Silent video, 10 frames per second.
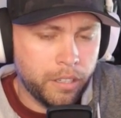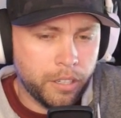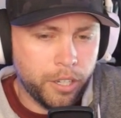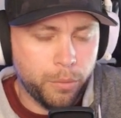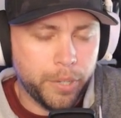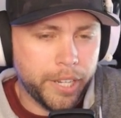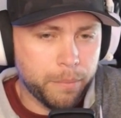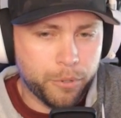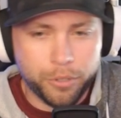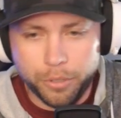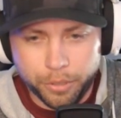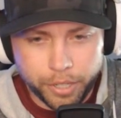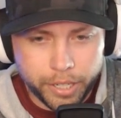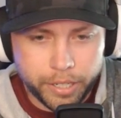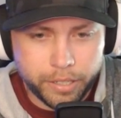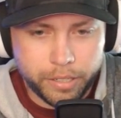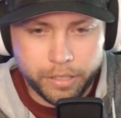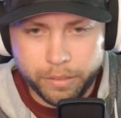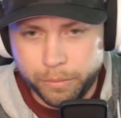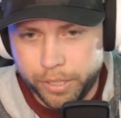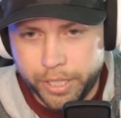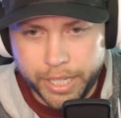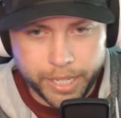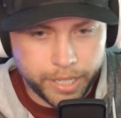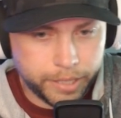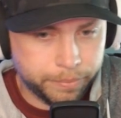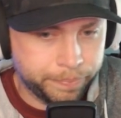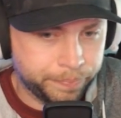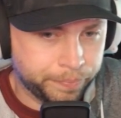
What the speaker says: Could we get a Brood one time?